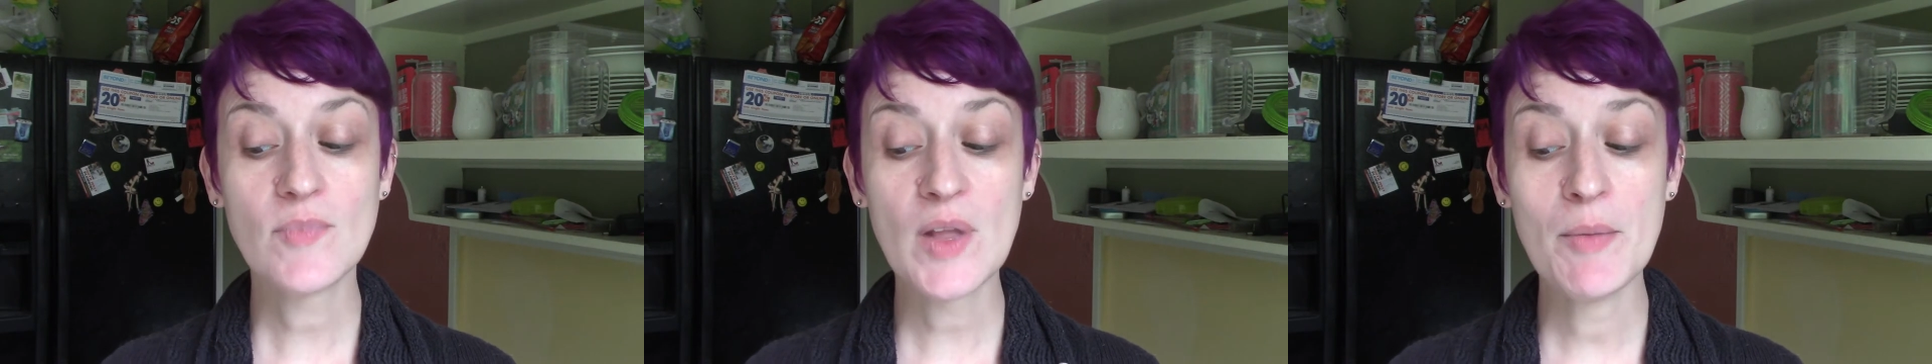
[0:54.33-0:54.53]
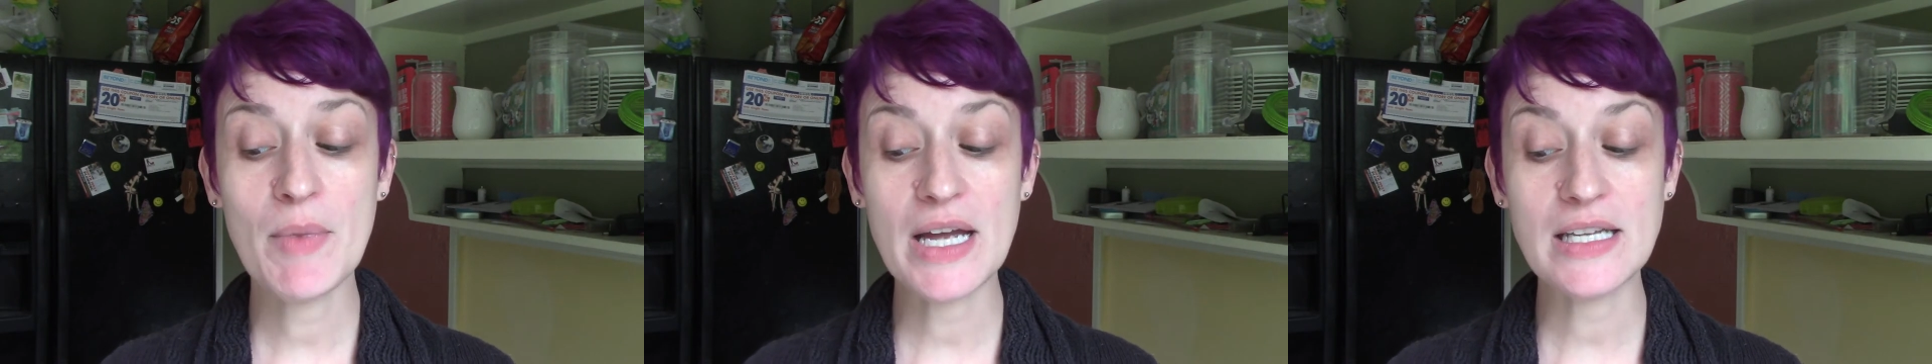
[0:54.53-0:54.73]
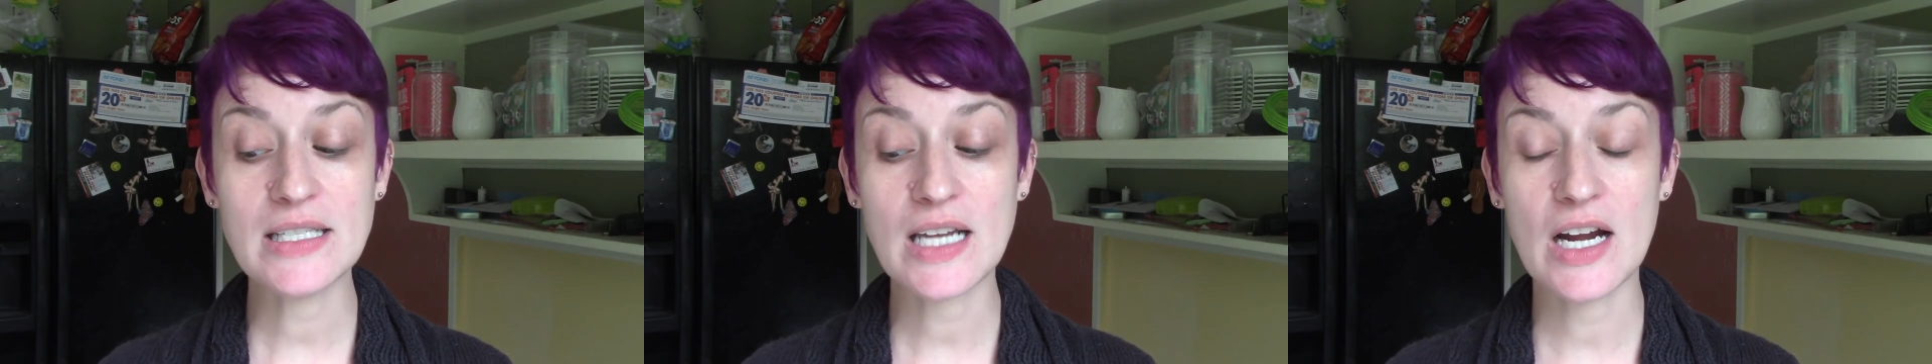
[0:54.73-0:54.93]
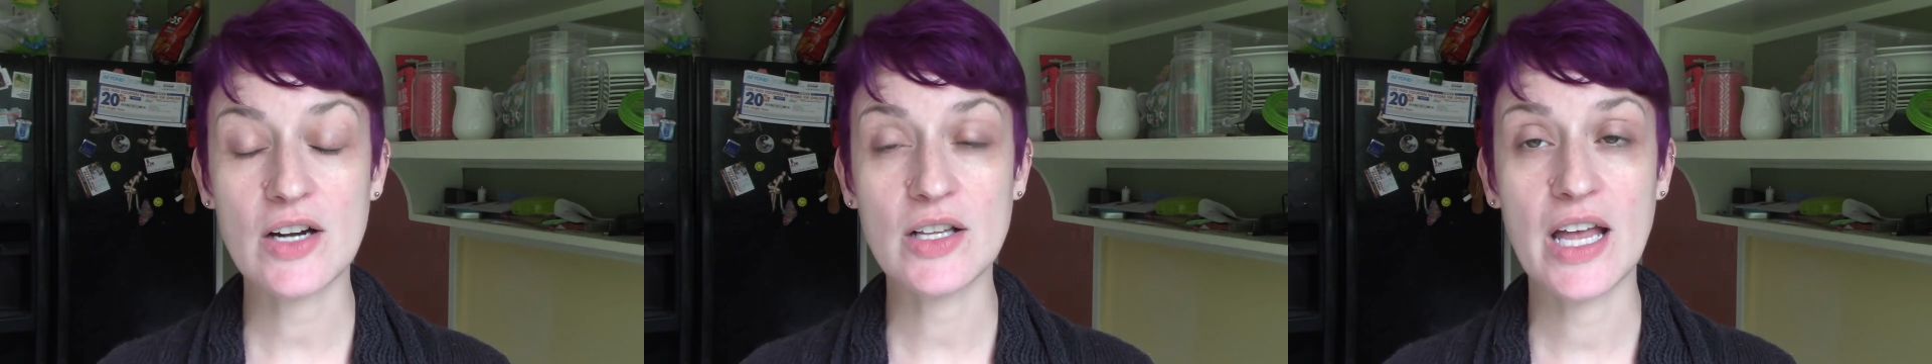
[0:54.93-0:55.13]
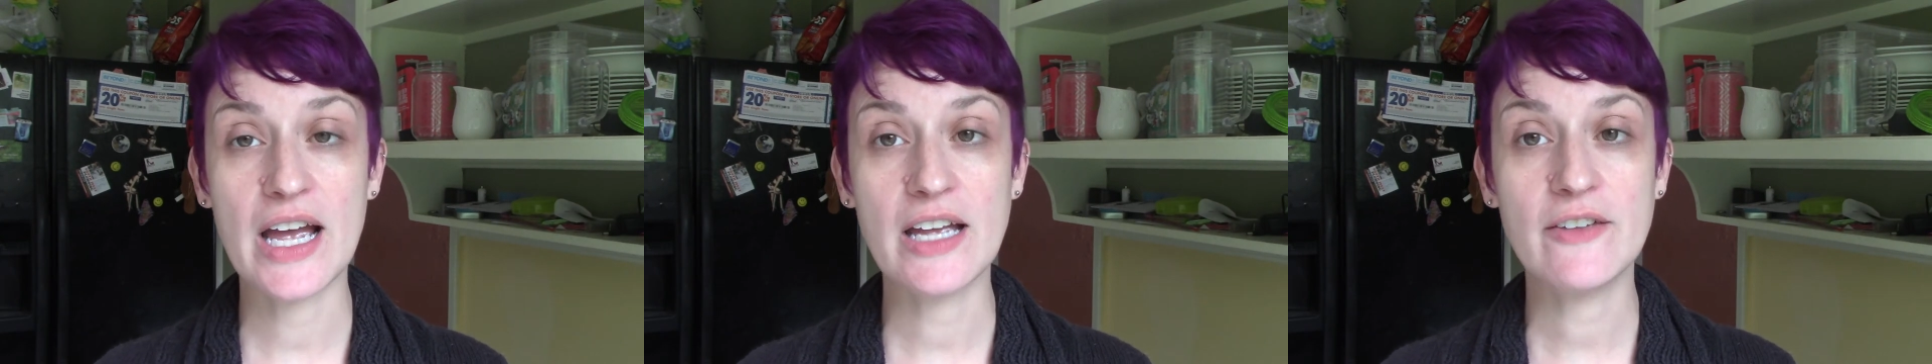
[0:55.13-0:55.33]
my entire
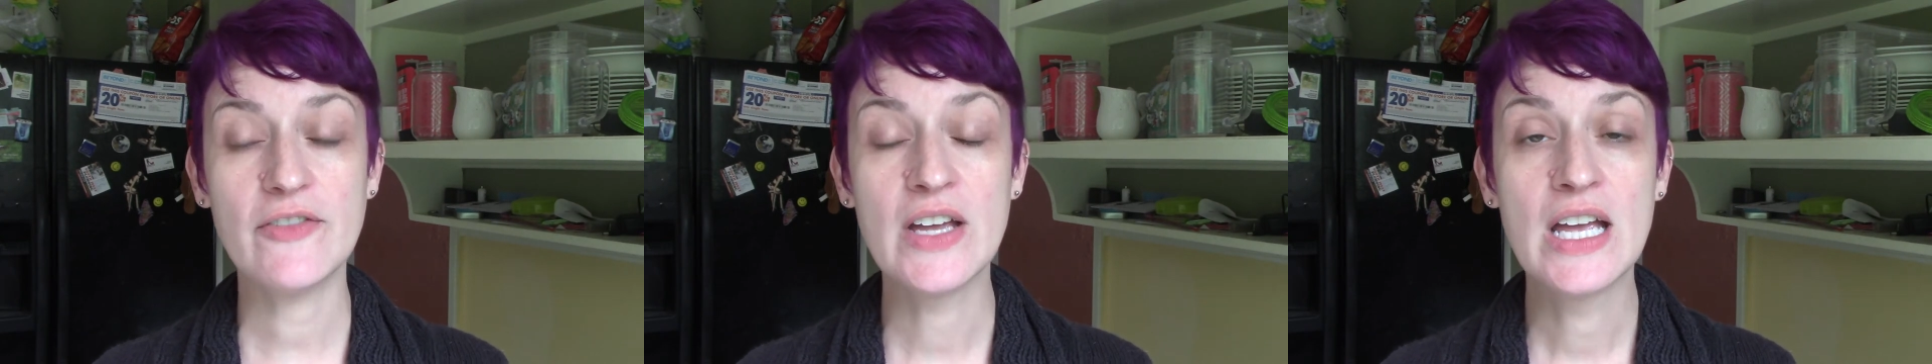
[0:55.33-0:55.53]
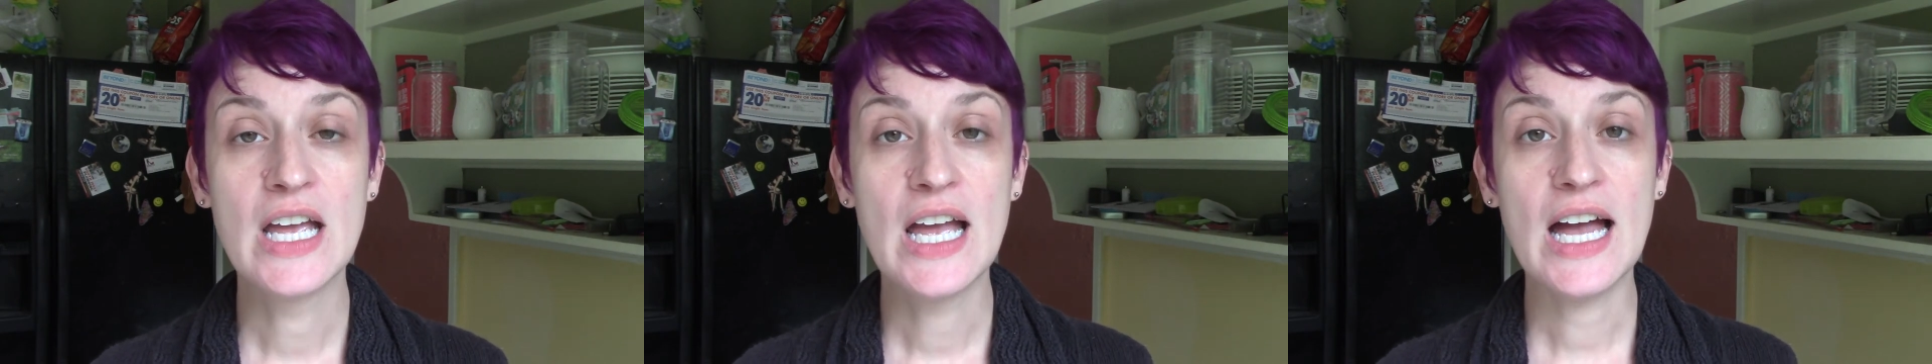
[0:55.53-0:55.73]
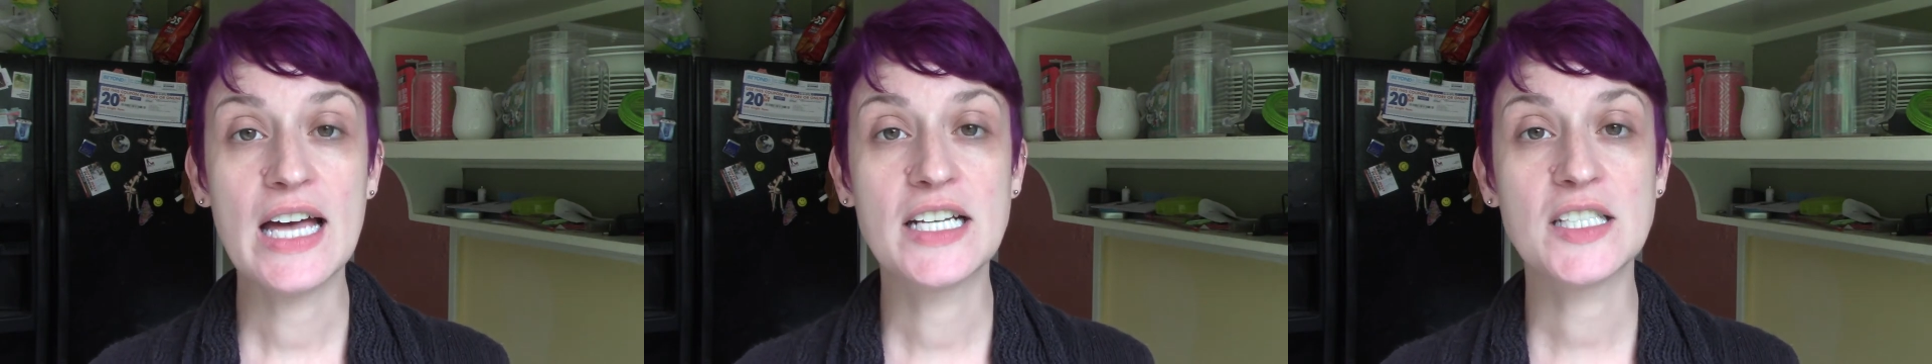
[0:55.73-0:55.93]
life and